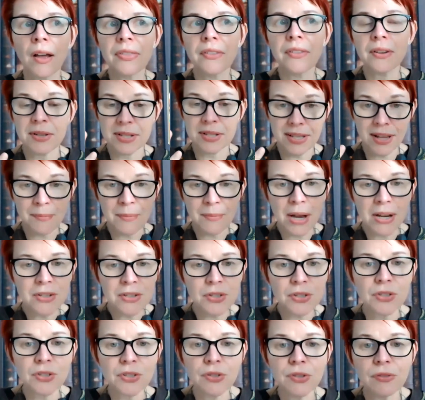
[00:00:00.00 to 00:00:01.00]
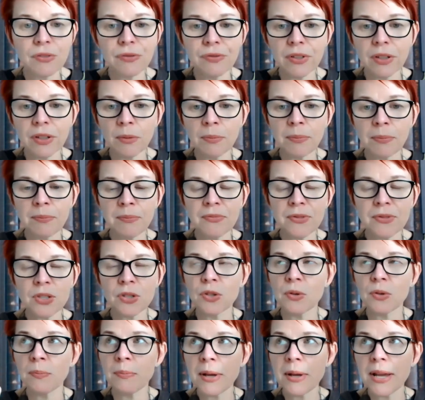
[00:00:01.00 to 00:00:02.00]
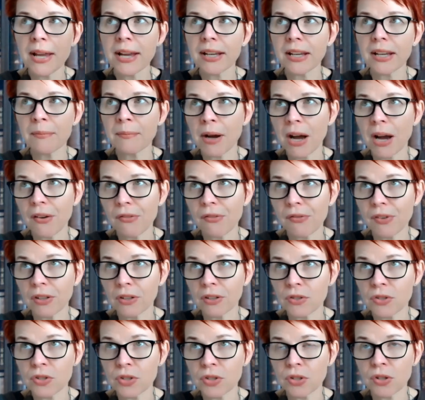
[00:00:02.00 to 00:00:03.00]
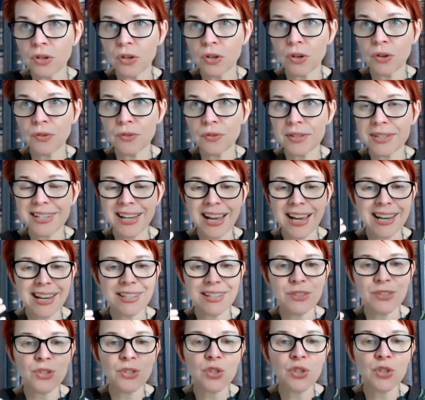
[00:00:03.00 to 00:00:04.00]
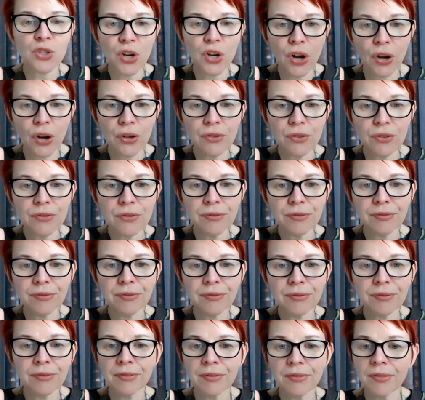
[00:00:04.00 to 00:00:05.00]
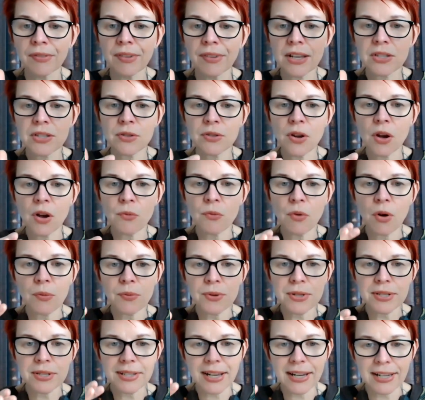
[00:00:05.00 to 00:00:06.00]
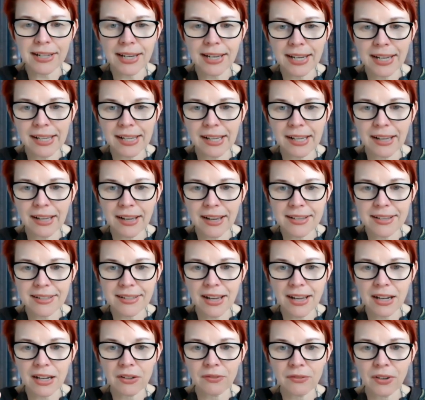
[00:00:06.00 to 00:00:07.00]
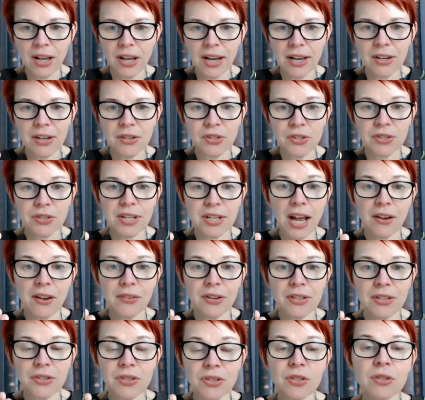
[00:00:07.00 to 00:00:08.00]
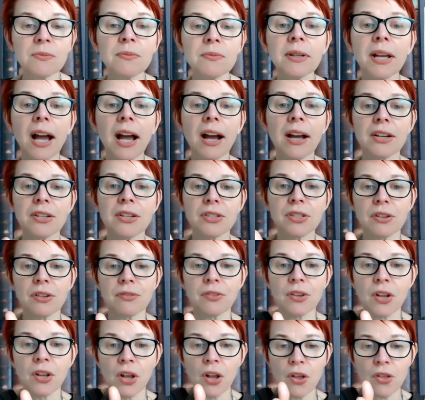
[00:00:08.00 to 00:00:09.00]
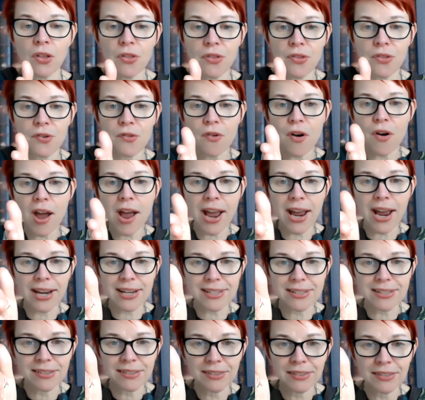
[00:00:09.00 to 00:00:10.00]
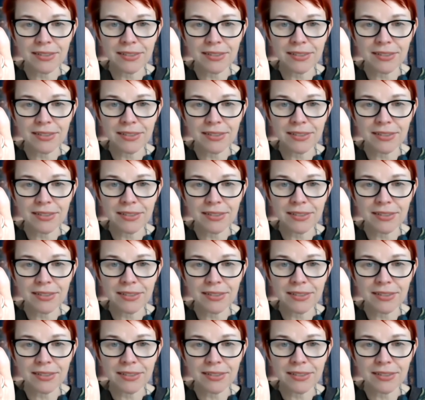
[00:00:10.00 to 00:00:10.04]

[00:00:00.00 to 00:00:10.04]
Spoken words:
because that might just feel too big. It might feel too set in stone. That's not what we're saying here. It's kind of like, it's just having some kind of thread